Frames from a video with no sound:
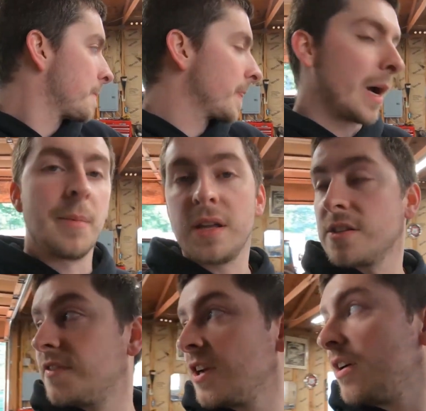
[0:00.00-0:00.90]
I'm gonna end
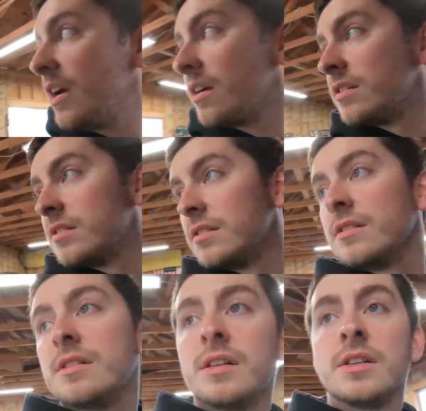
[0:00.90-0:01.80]
this video here.
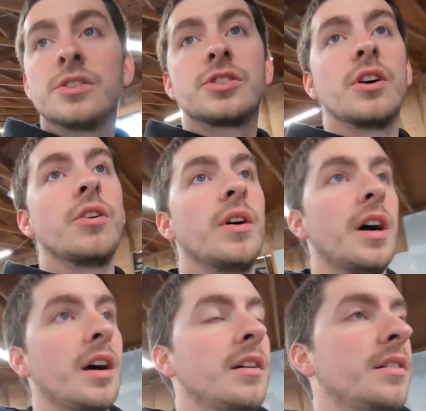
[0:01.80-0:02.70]

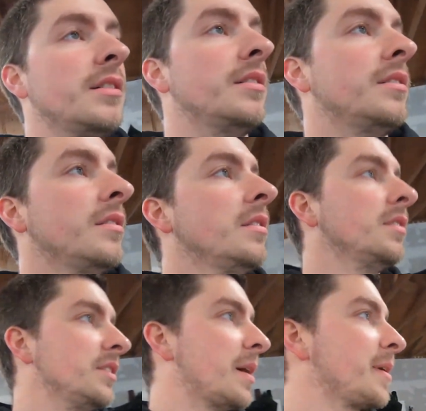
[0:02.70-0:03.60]
So is that my